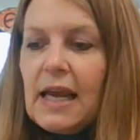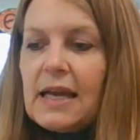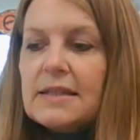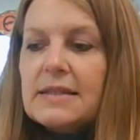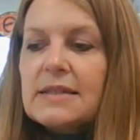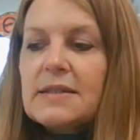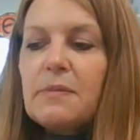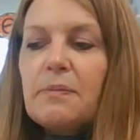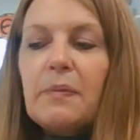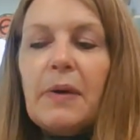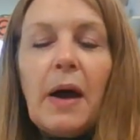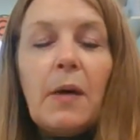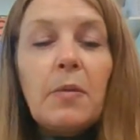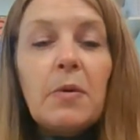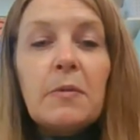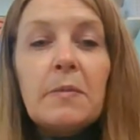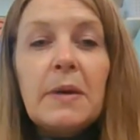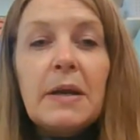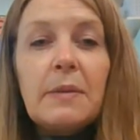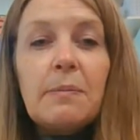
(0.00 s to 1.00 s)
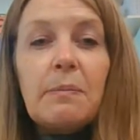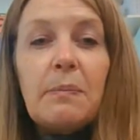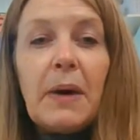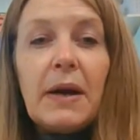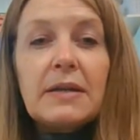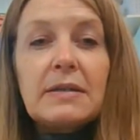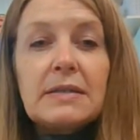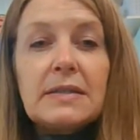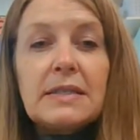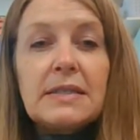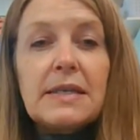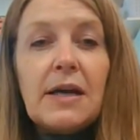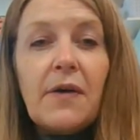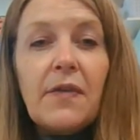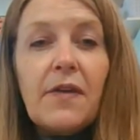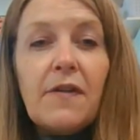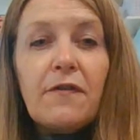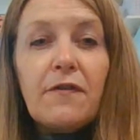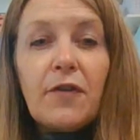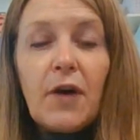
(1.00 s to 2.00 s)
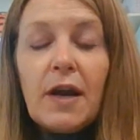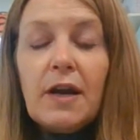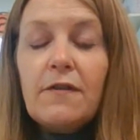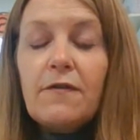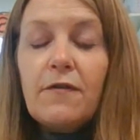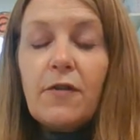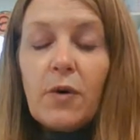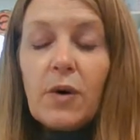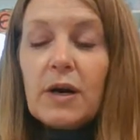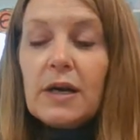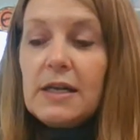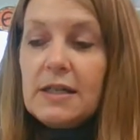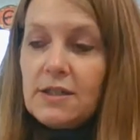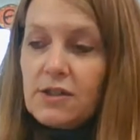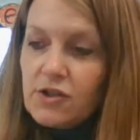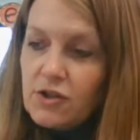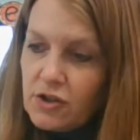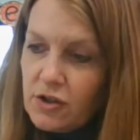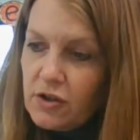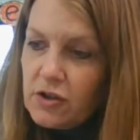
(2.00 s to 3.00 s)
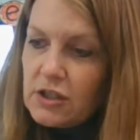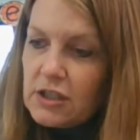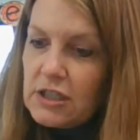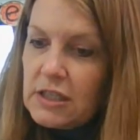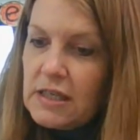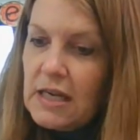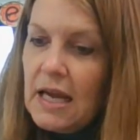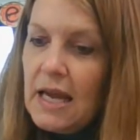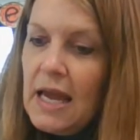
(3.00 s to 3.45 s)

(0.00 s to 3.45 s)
and some peppermint buttons down the front for his shirt.